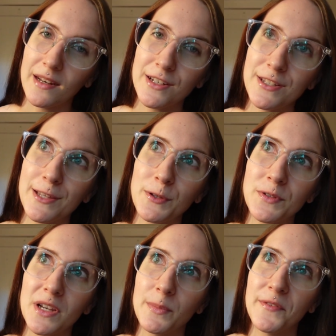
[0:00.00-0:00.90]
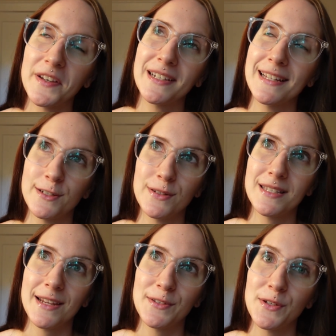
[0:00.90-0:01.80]
I just think those are going to be very
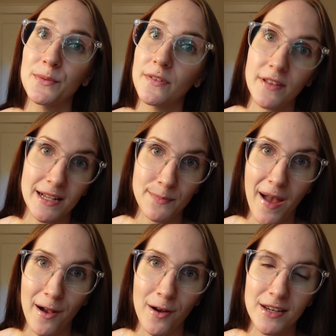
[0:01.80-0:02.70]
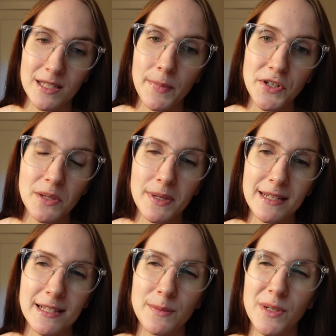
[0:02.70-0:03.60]
interesting to reflect back on, especially
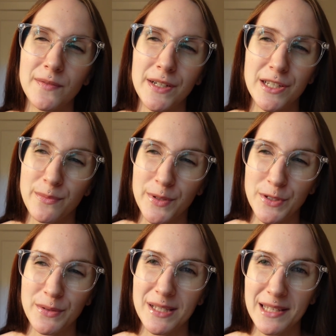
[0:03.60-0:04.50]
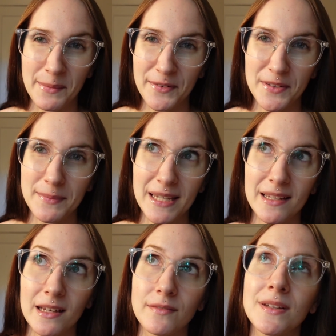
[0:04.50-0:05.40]
because it's been a very tumultuous summer for me
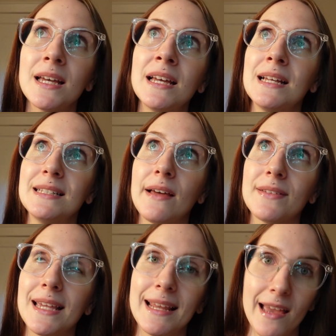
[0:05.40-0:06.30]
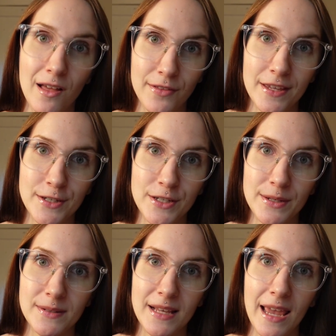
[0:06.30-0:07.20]
of navigating health
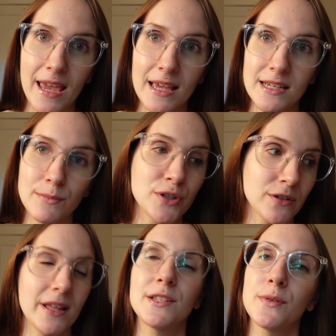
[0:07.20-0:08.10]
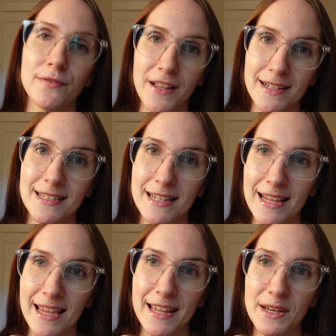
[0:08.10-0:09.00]
issues, and I'm sure that's reflected
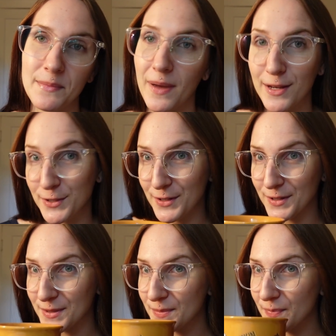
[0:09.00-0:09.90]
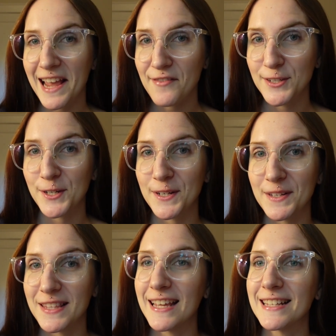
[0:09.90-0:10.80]
in my journals. have a
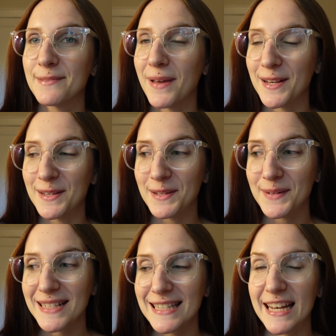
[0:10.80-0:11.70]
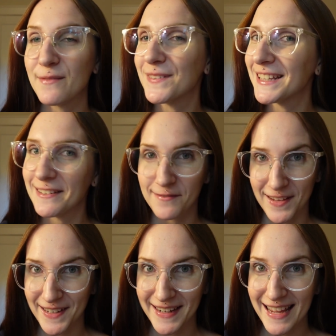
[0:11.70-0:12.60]
journal that is my newest and I'm feeling
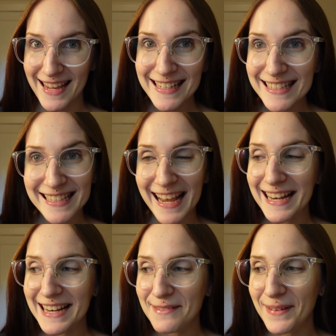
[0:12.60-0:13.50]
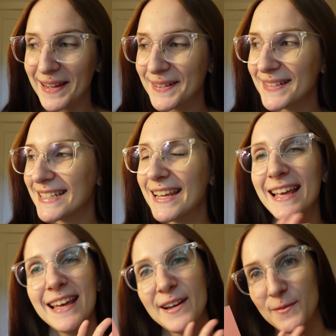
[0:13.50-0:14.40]
very excited about.
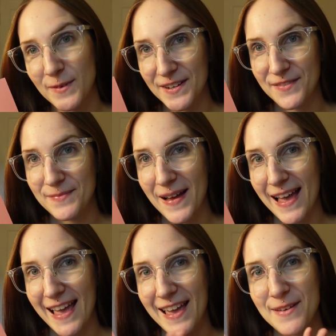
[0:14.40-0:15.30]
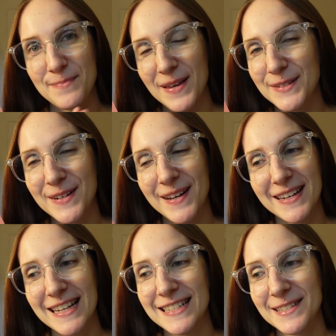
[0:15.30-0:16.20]
One of my Patreon
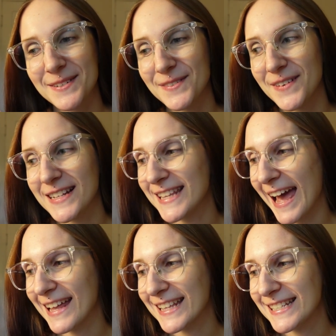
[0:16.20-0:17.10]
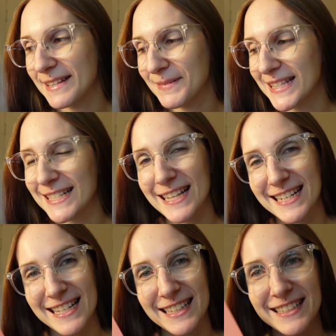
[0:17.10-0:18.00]
and Discord friends, Ali, sent me this. It
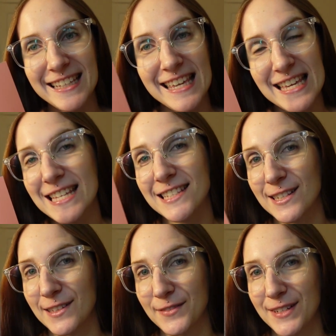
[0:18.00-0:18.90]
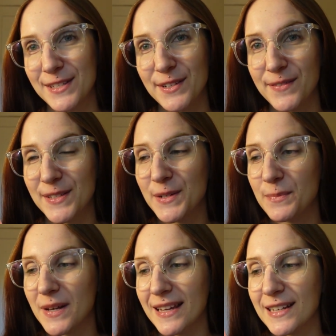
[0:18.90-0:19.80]
is a little Kiki's Delivery Service
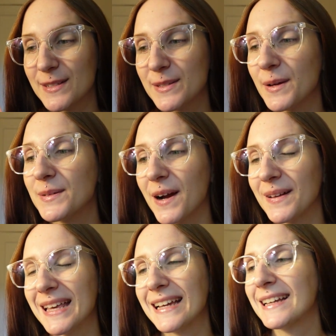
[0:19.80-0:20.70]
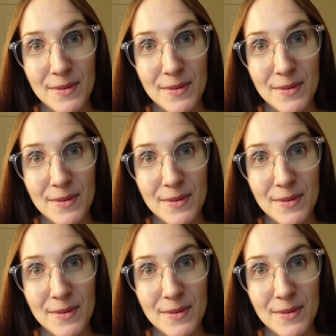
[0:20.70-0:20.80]
notebook. It is so darling.